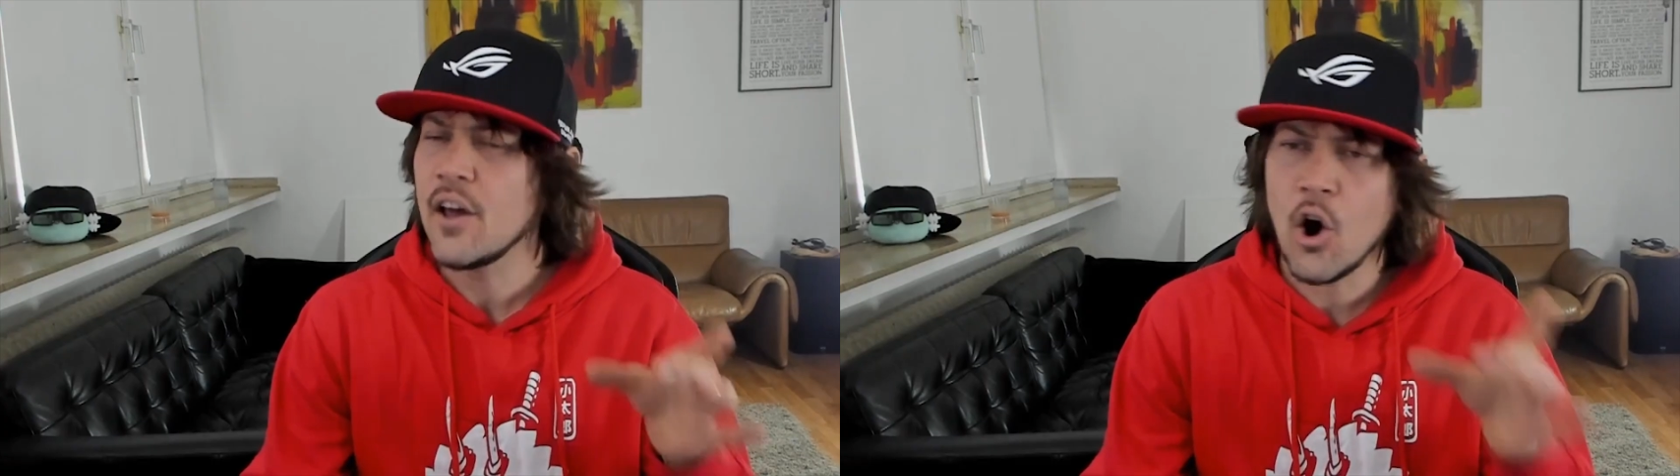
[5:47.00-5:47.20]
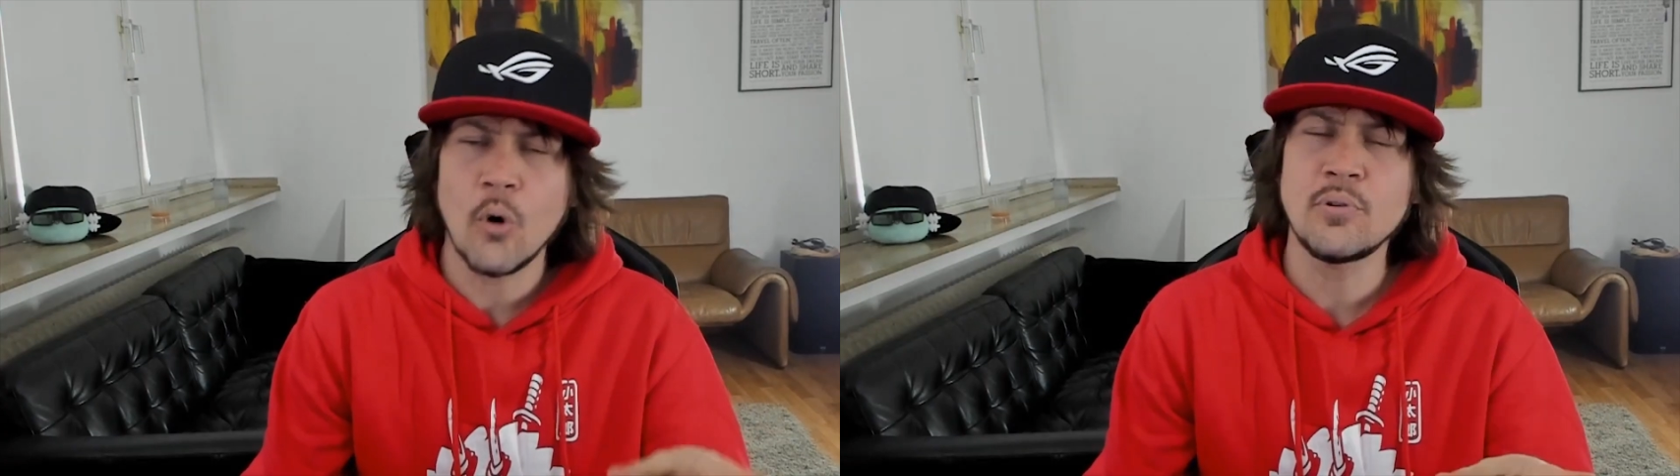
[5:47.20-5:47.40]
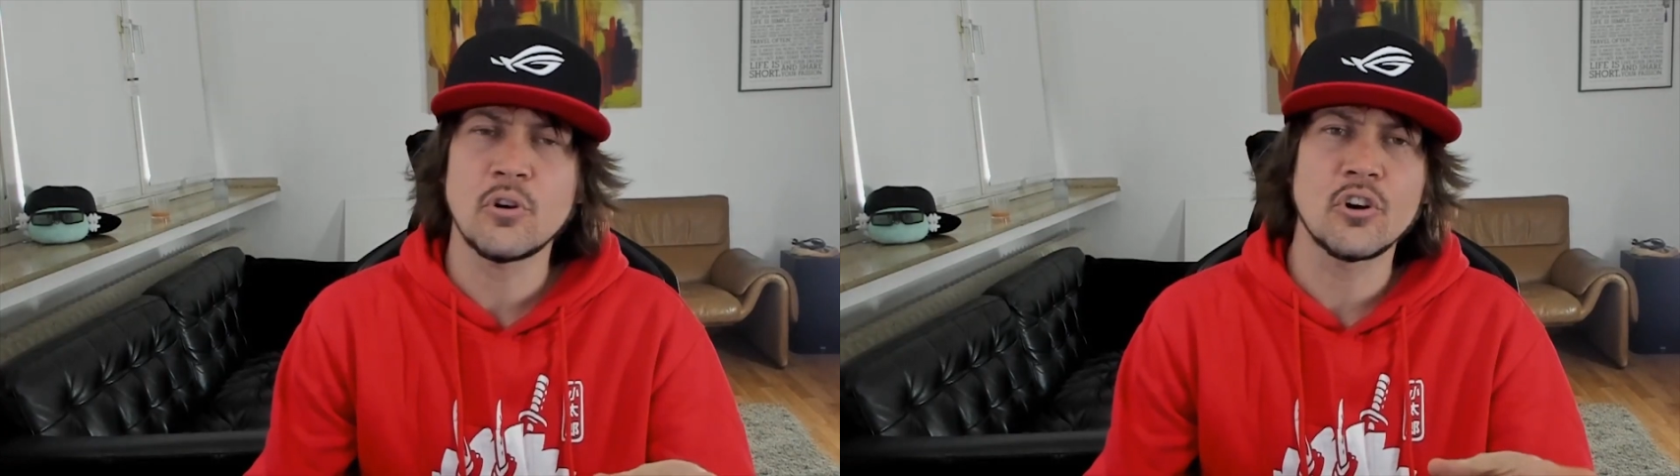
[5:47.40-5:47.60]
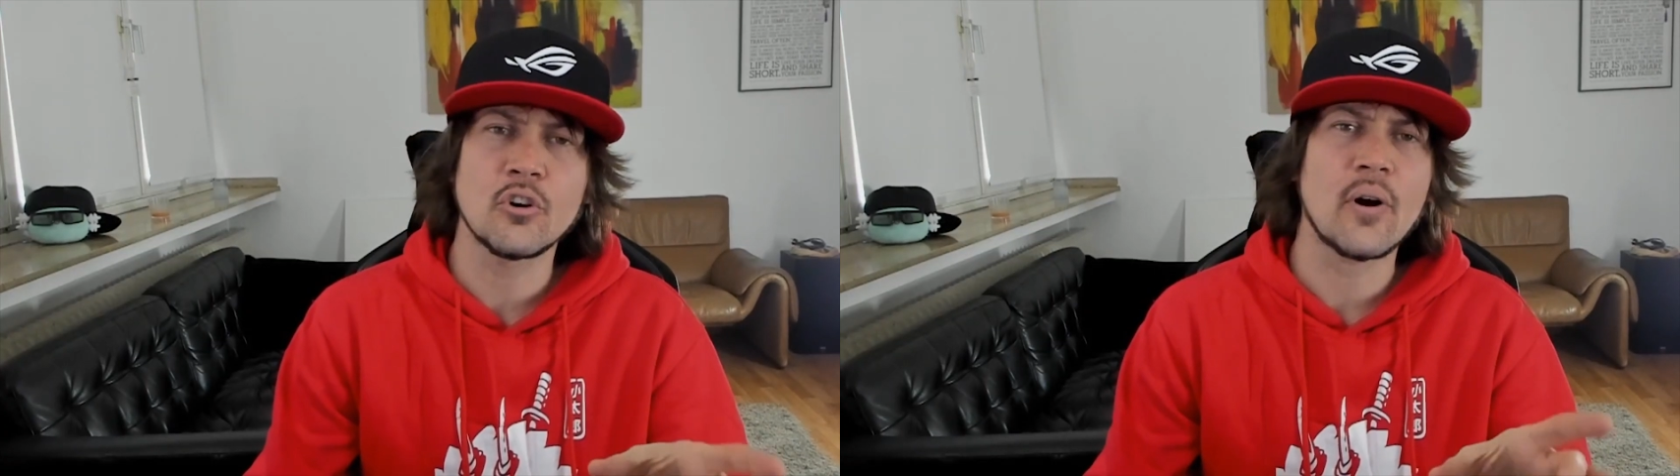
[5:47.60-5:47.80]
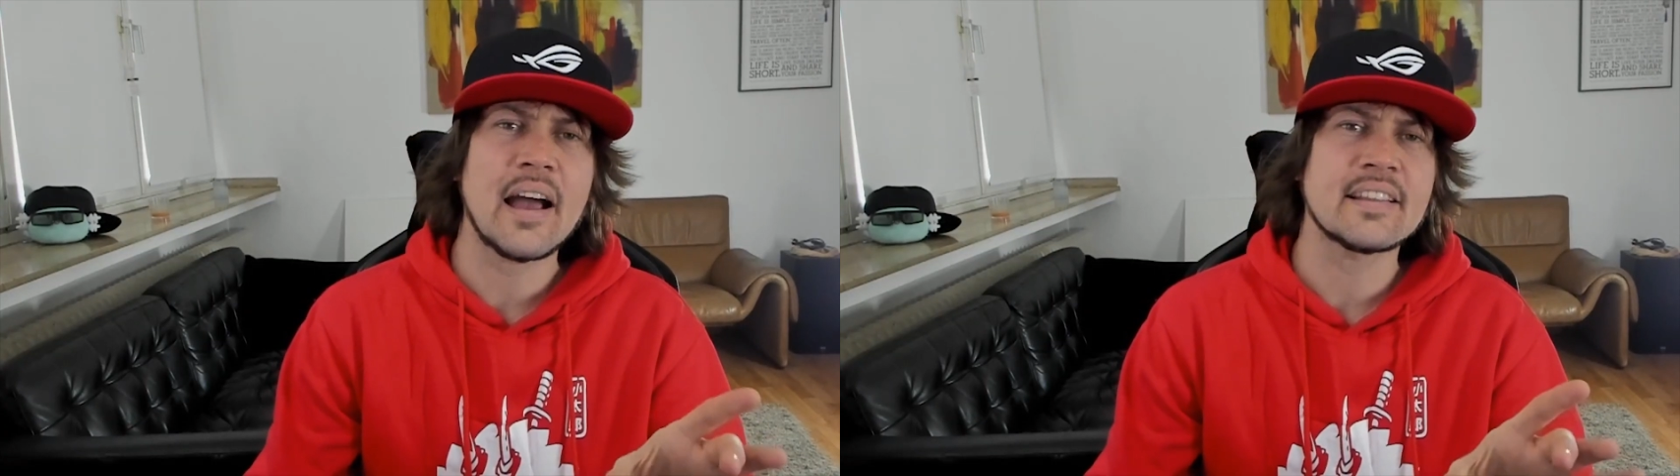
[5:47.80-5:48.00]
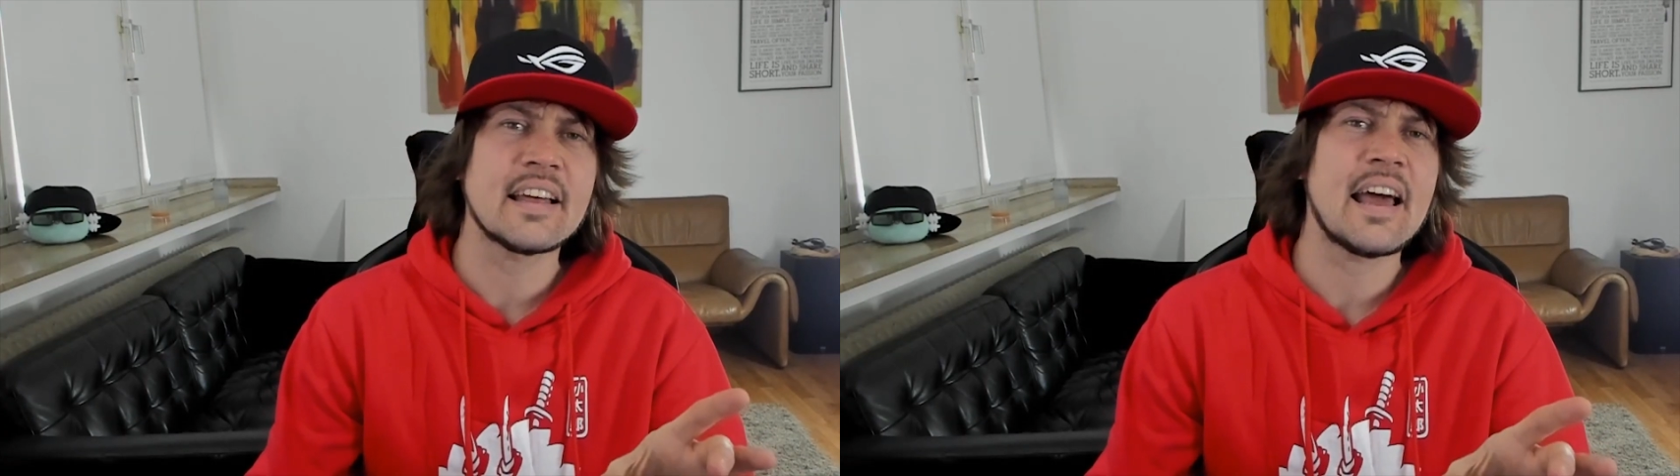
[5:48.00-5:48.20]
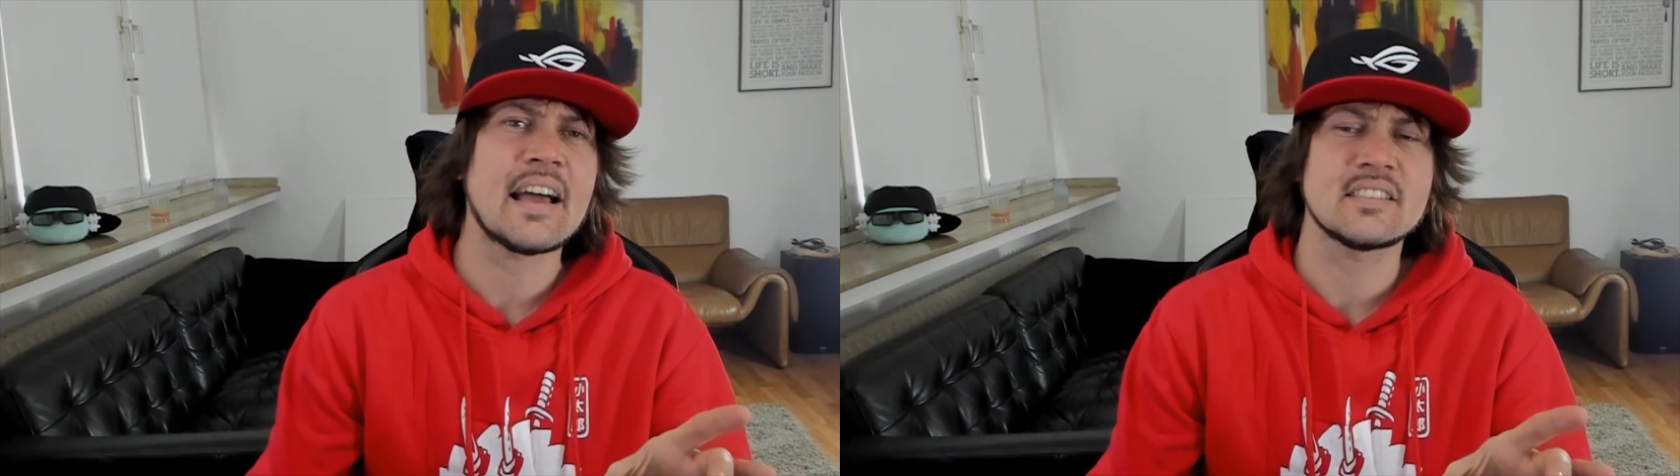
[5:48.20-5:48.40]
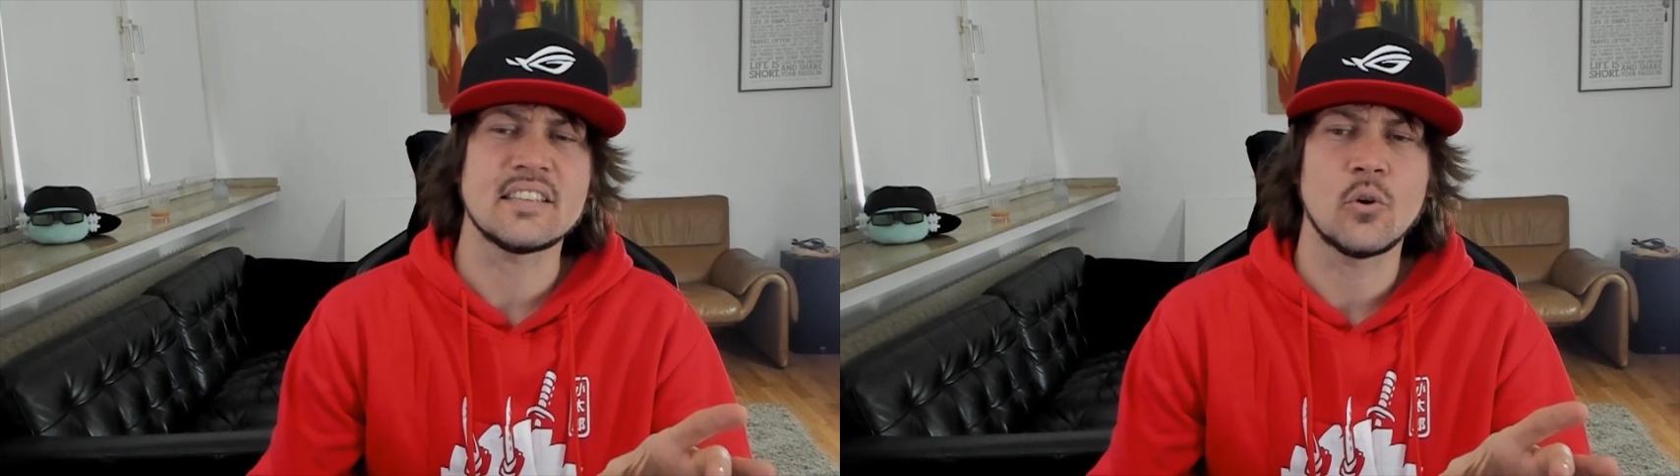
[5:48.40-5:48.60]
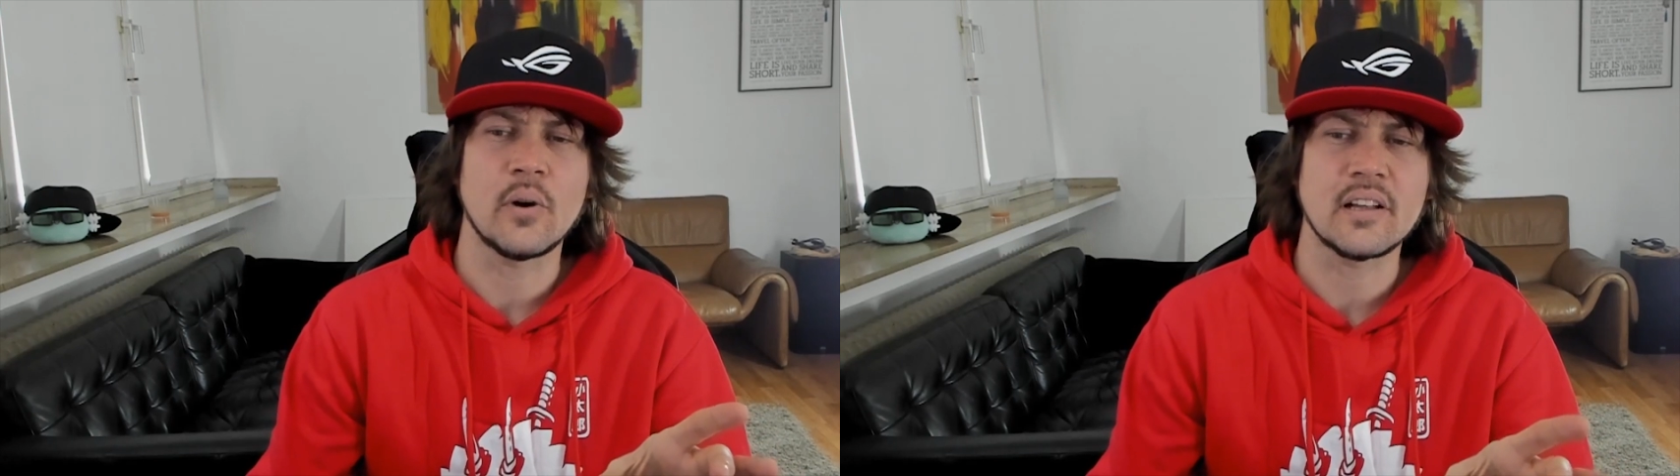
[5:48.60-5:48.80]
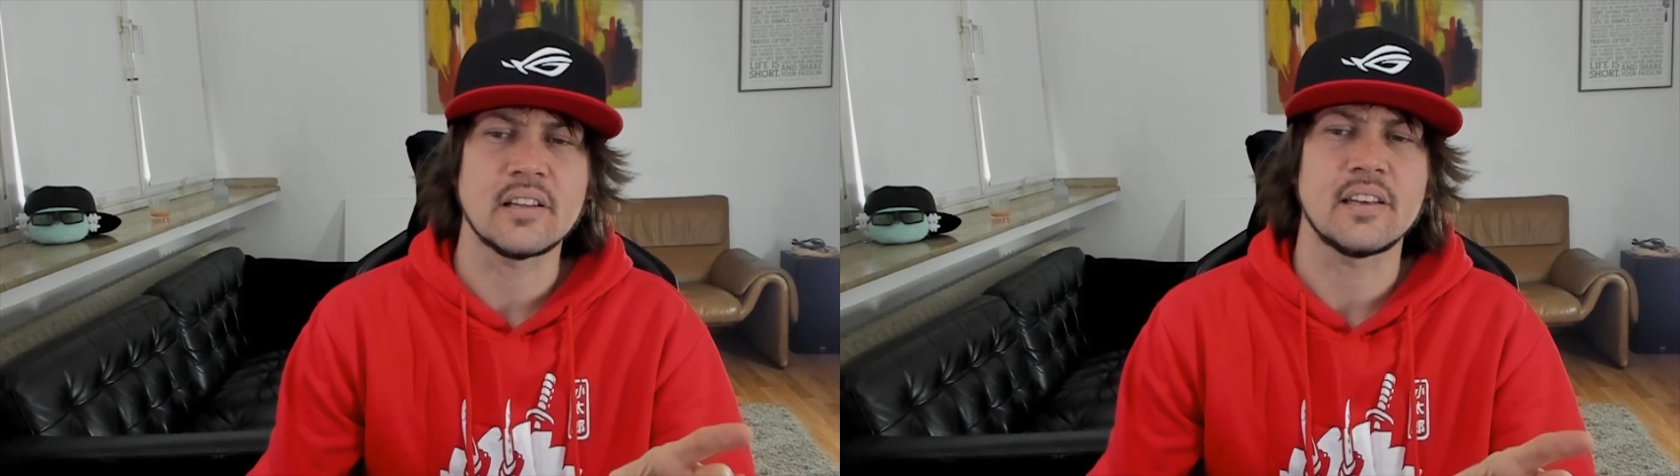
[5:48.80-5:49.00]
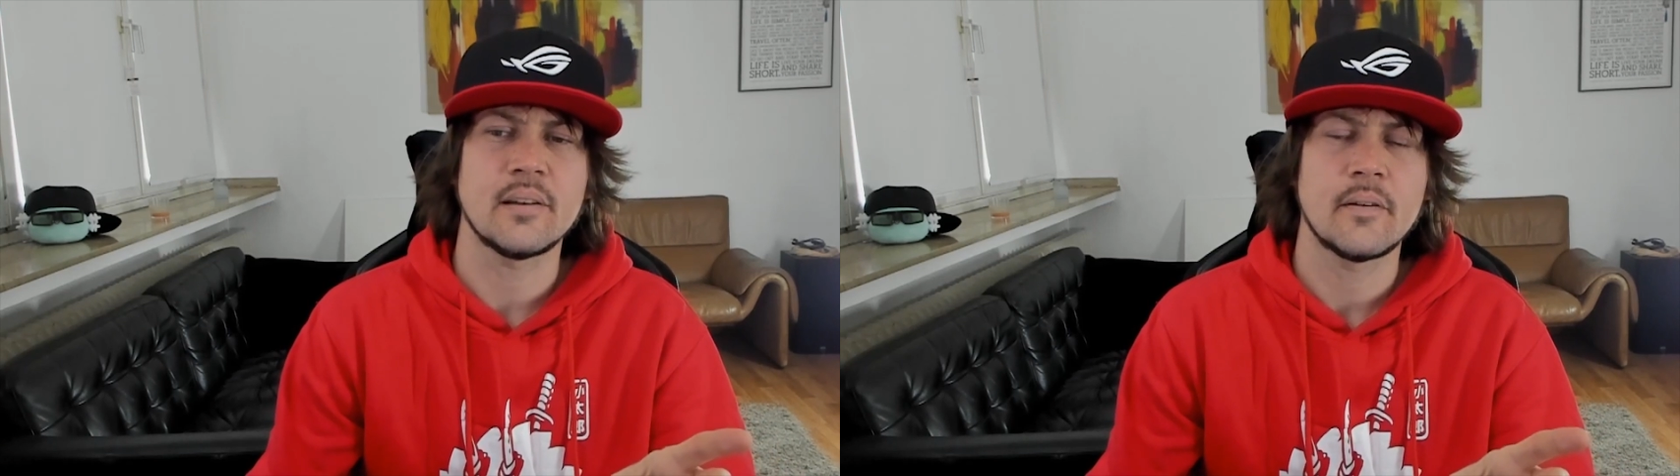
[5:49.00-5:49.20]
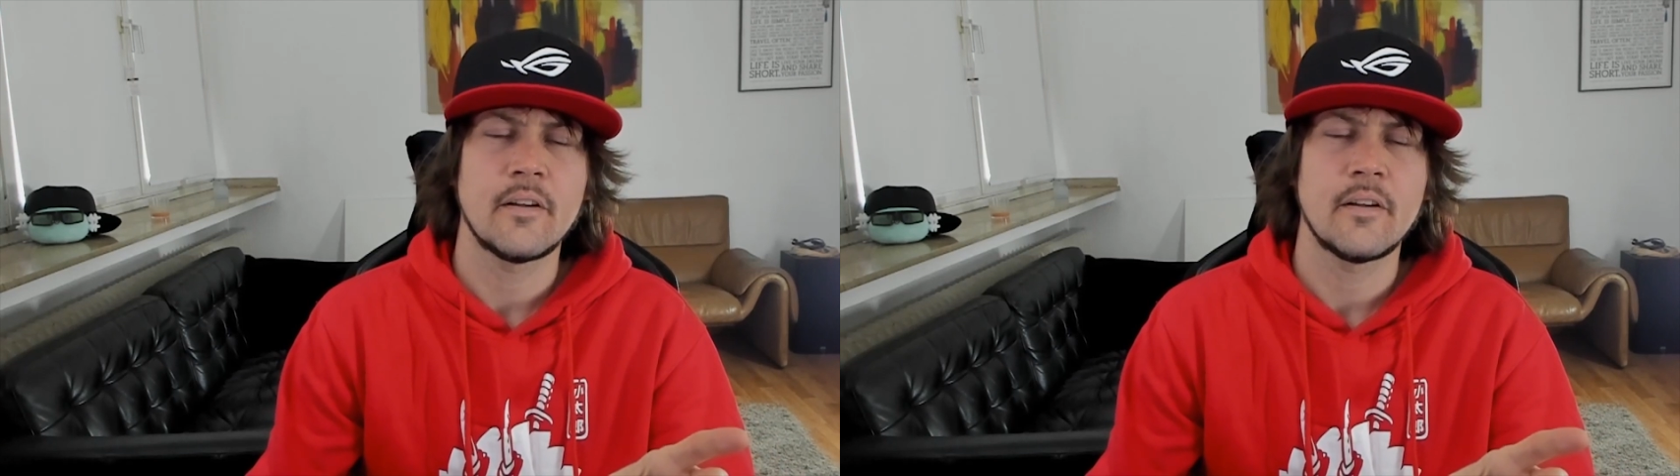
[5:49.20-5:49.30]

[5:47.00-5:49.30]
hope you can crack that Axie quickly.